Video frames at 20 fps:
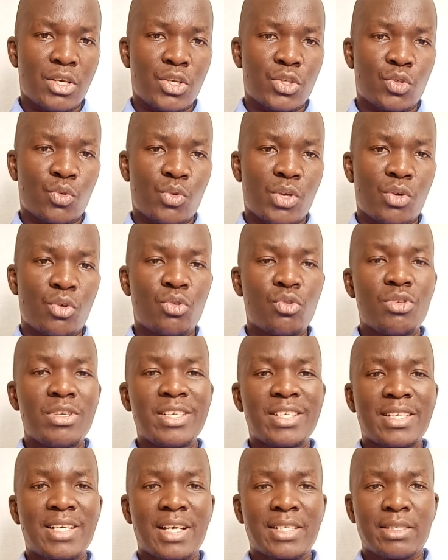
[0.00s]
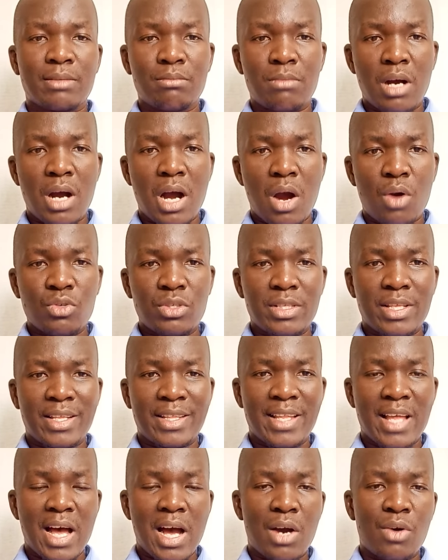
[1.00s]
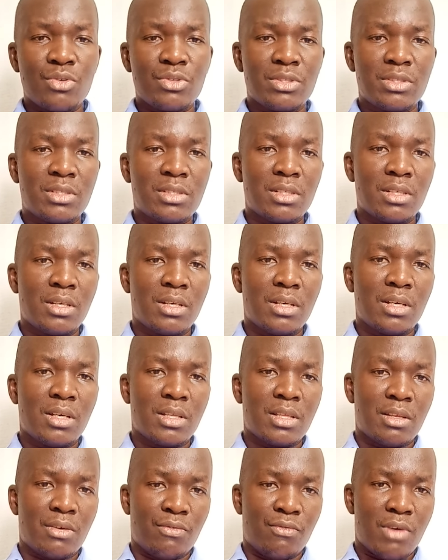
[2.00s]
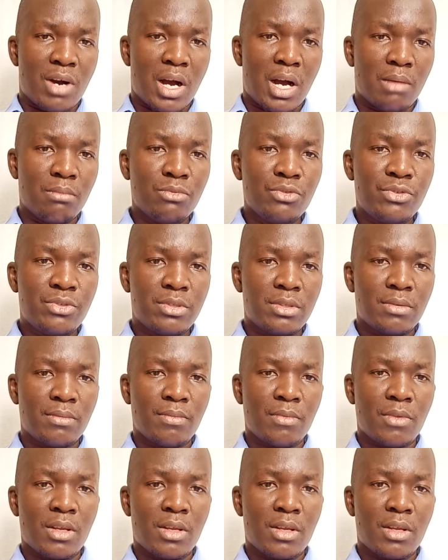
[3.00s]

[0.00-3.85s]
So we are going to discuss about the nouns, the verbs,